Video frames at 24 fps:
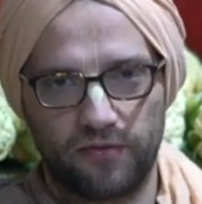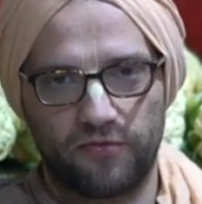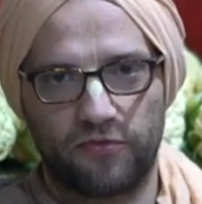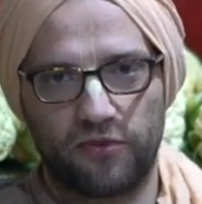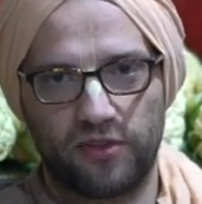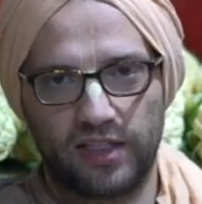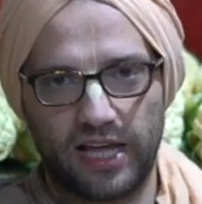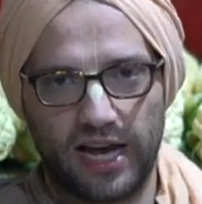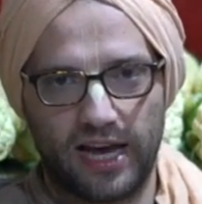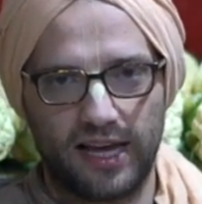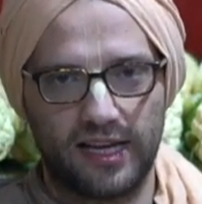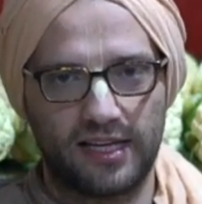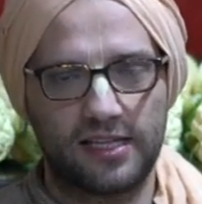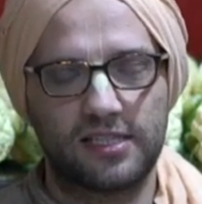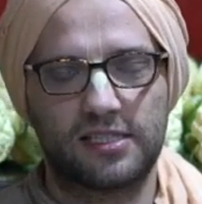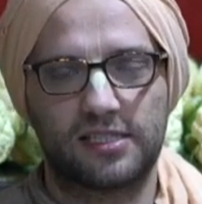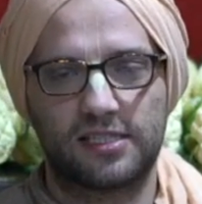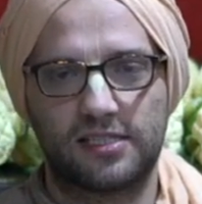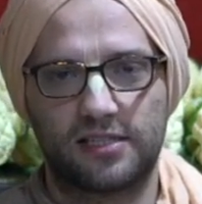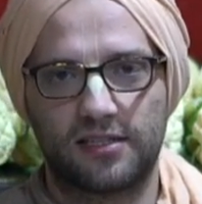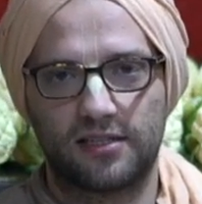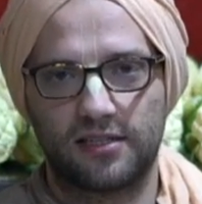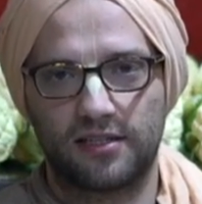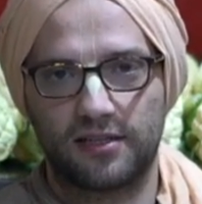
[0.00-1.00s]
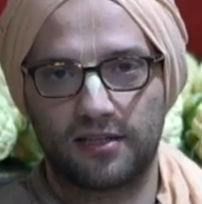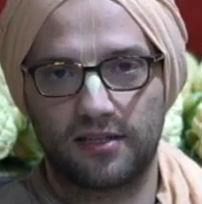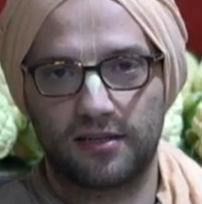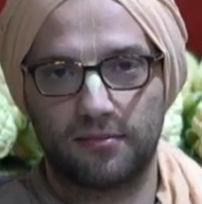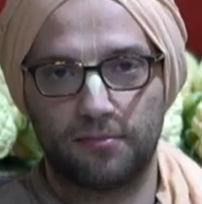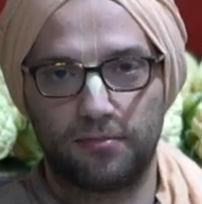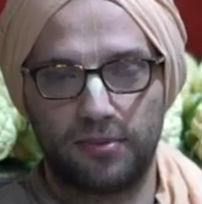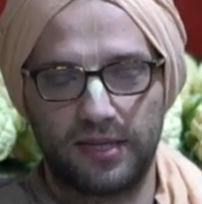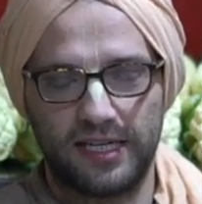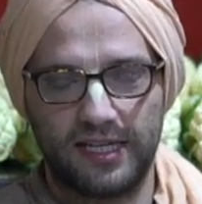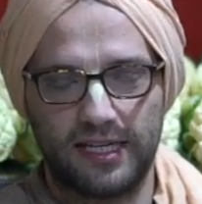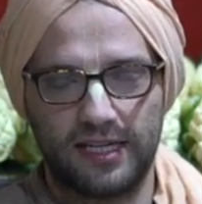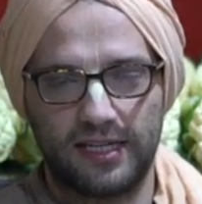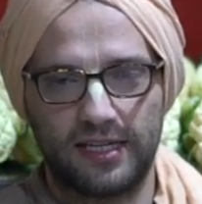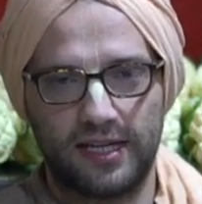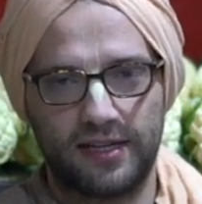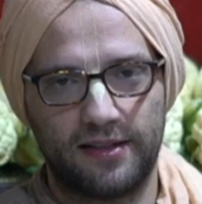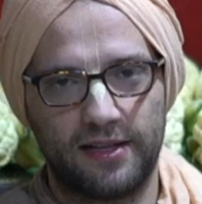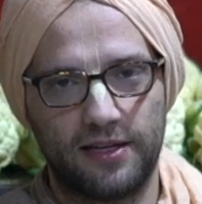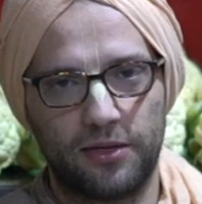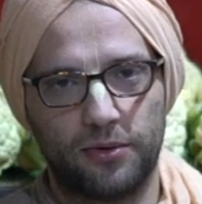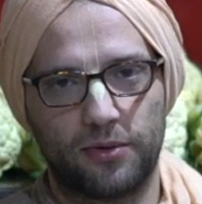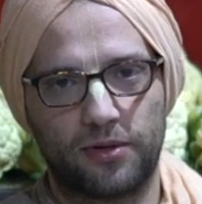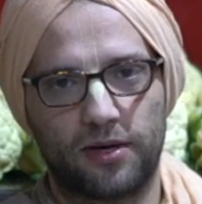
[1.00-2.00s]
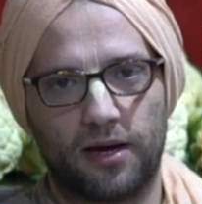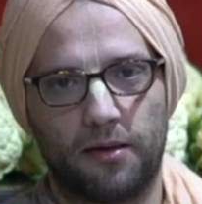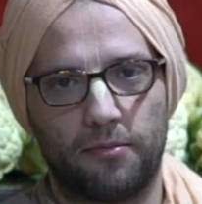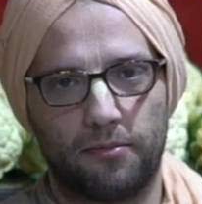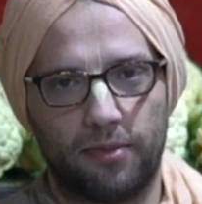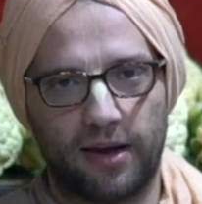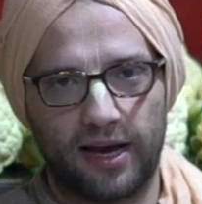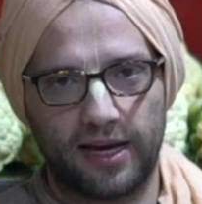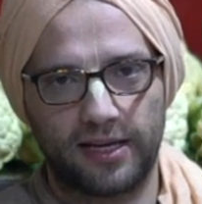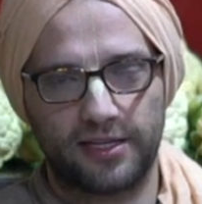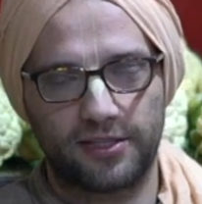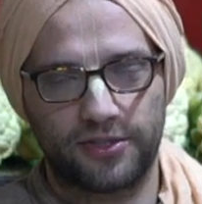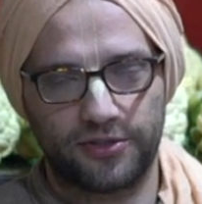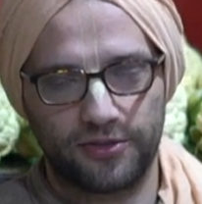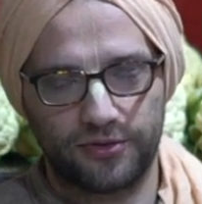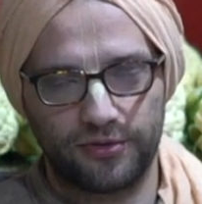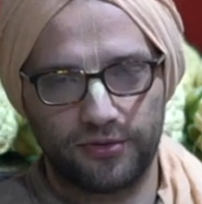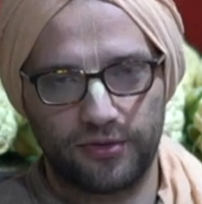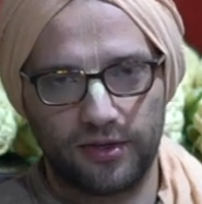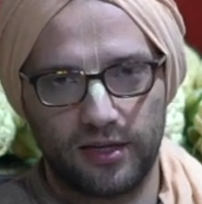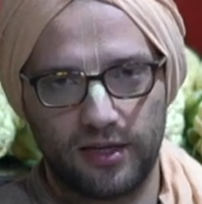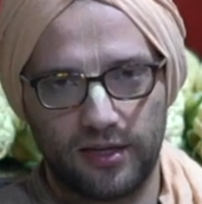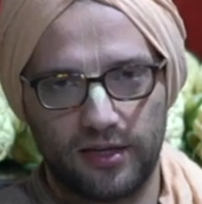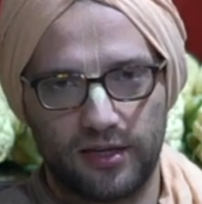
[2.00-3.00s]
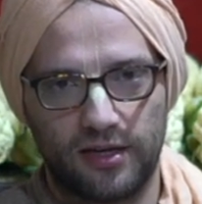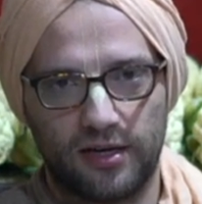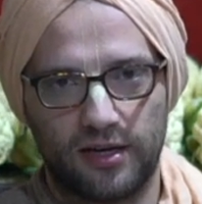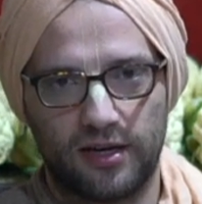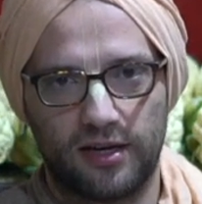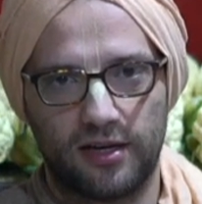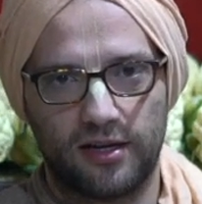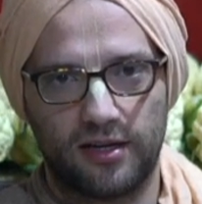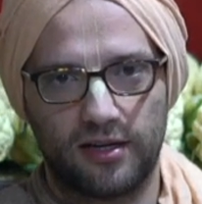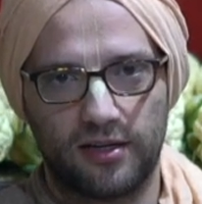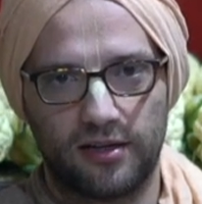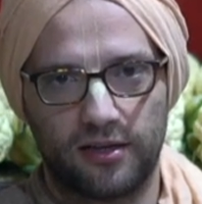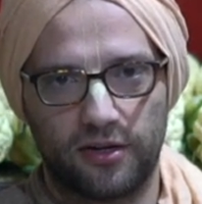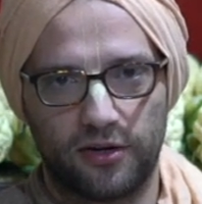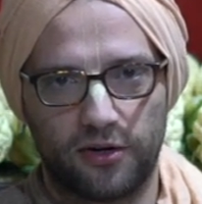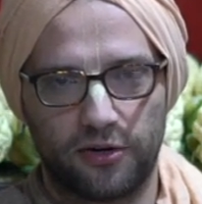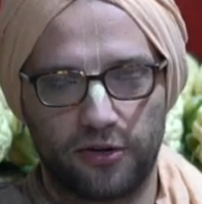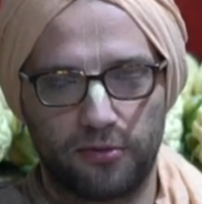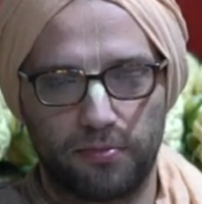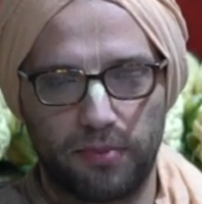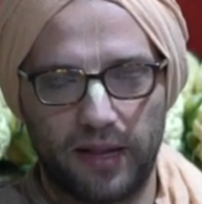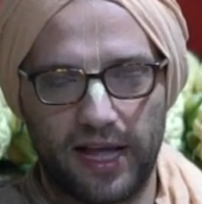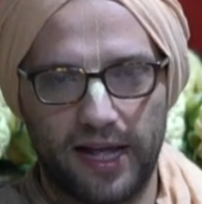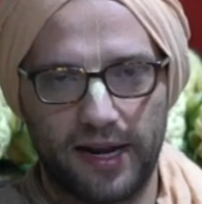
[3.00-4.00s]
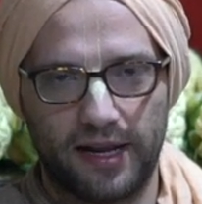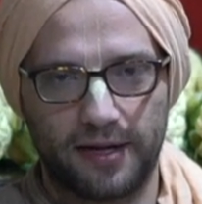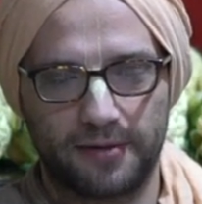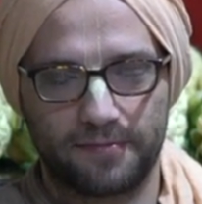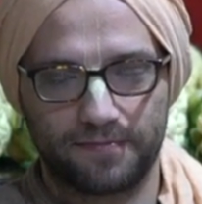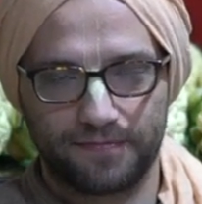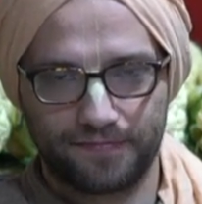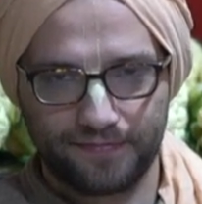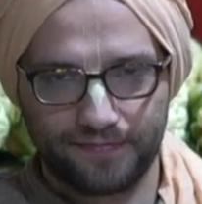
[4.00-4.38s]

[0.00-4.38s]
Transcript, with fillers: for that is completed, and then you will come back to uh, the earth planet.